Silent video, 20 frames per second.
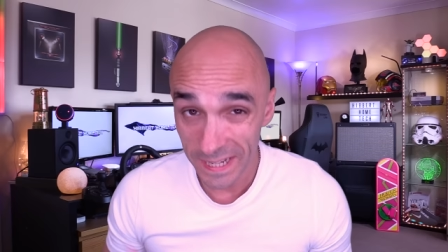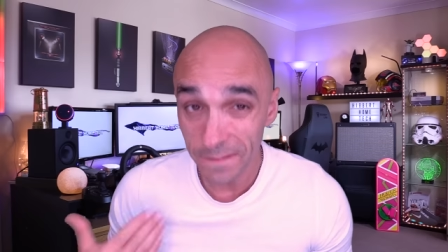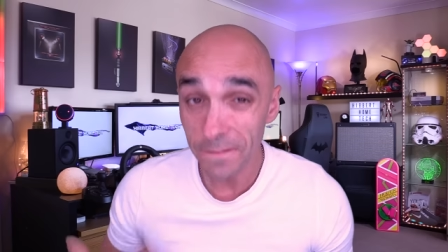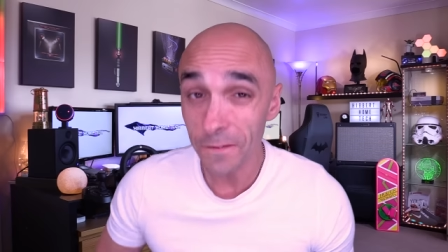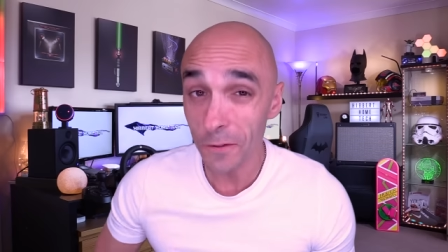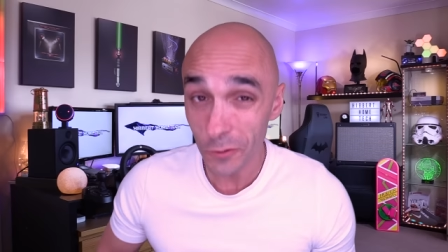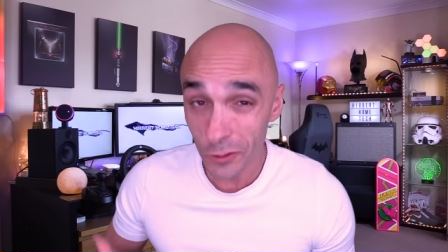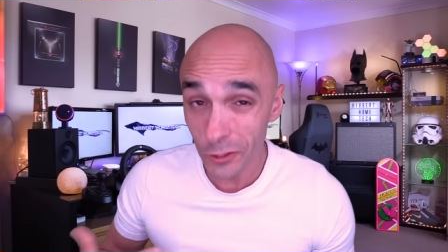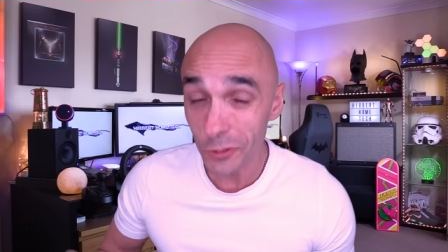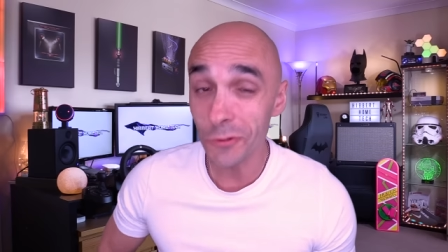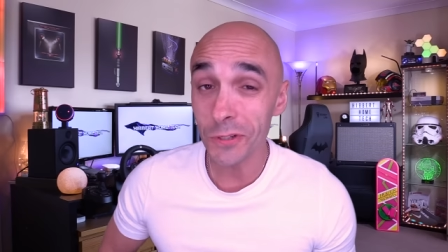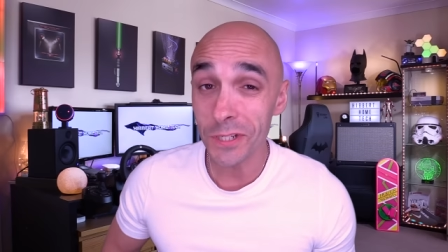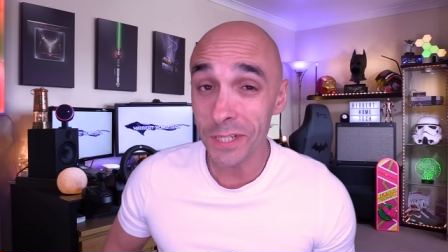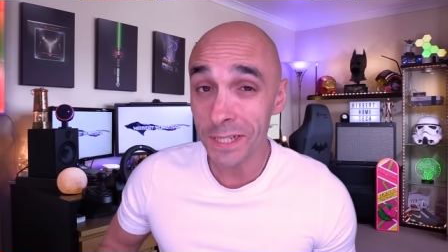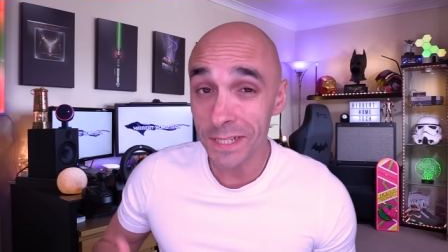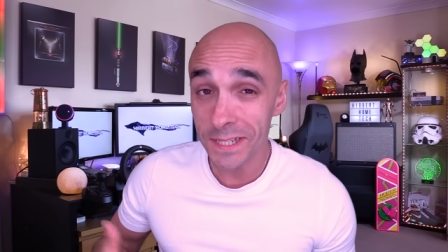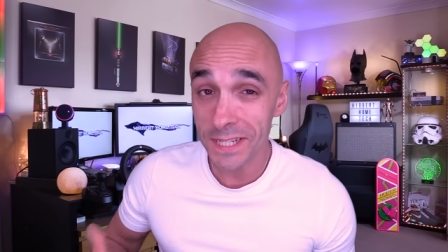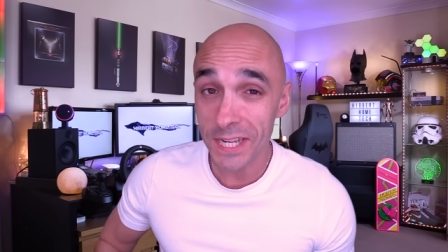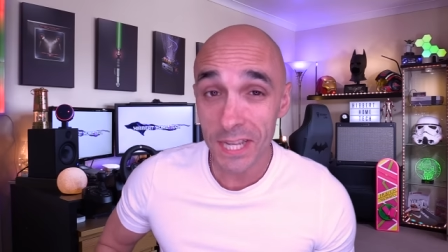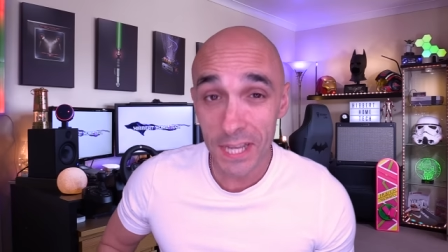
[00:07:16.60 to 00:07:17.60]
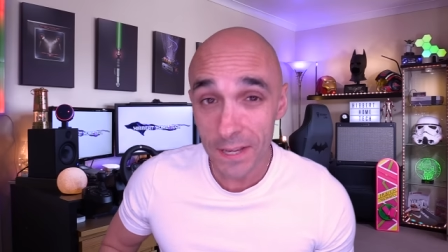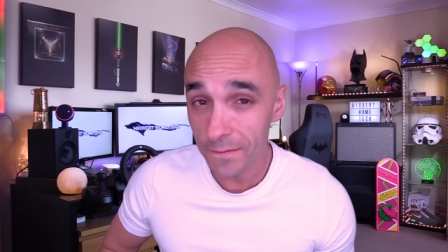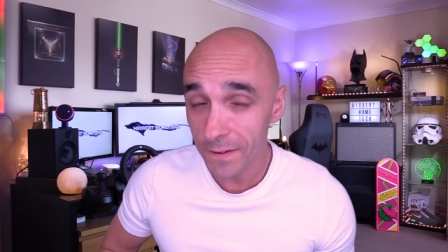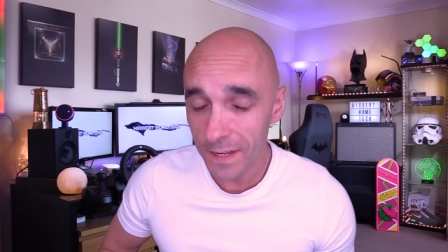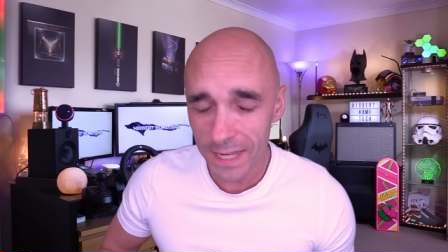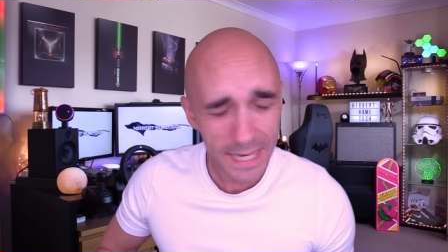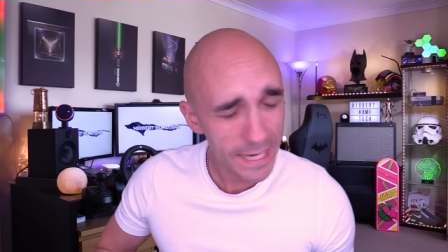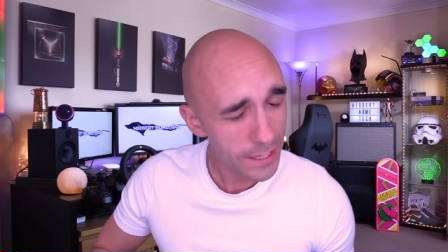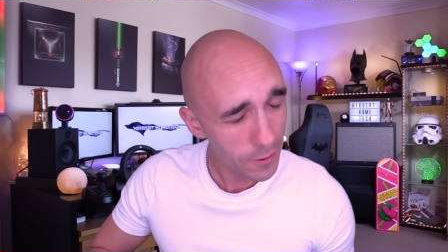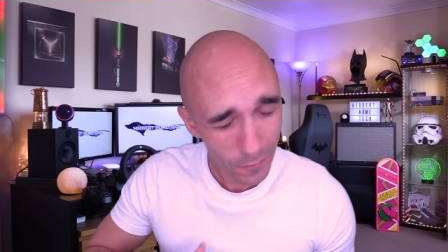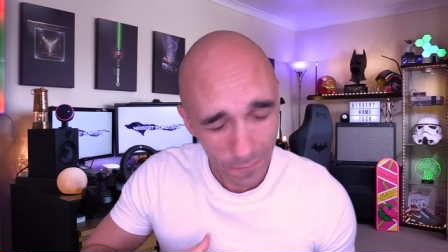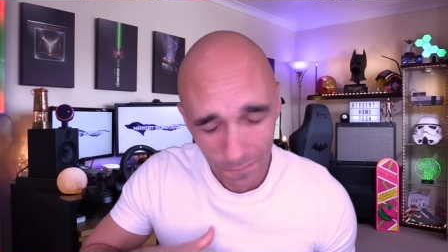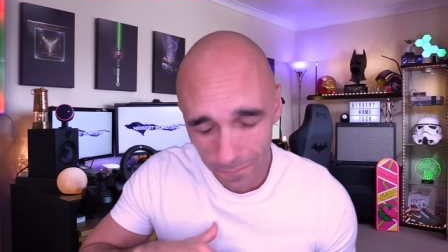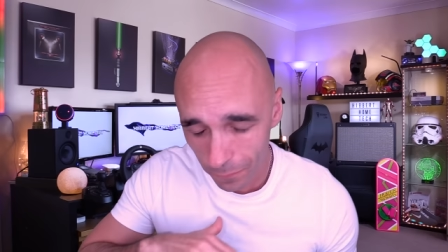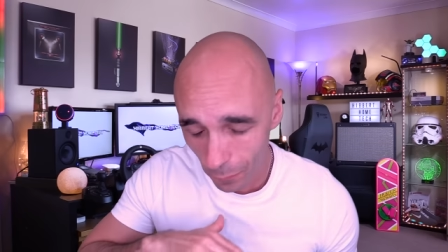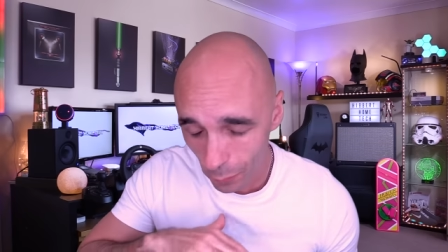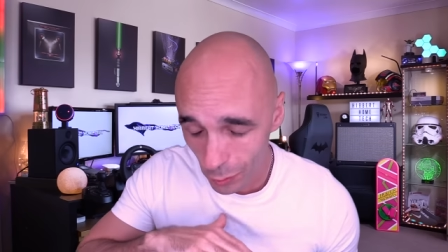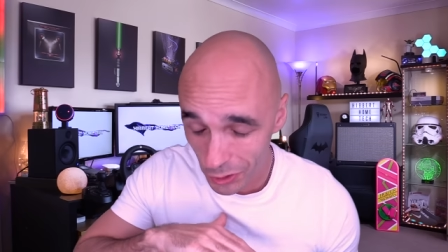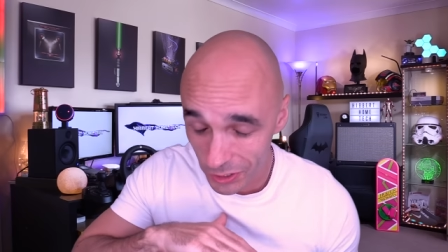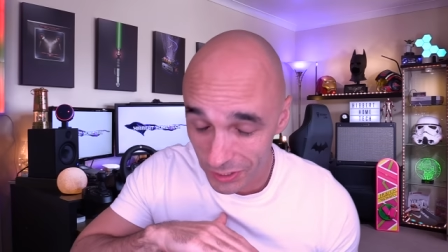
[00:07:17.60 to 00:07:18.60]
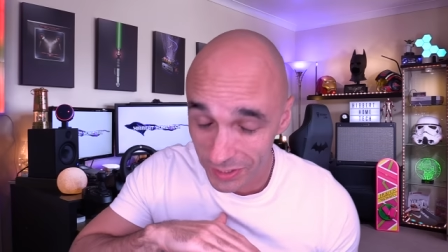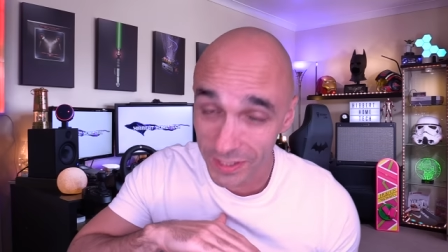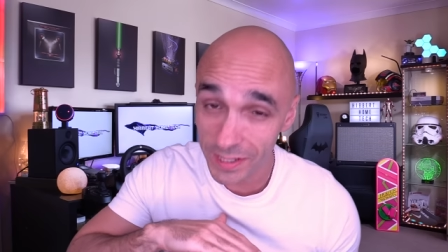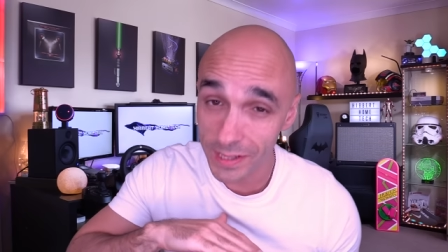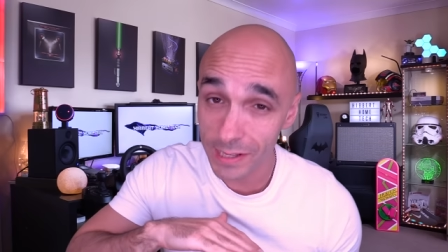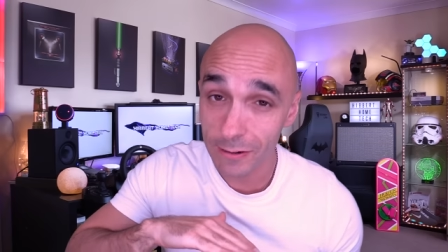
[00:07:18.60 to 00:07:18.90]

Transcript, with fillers: If you're using a TV, unfortunately,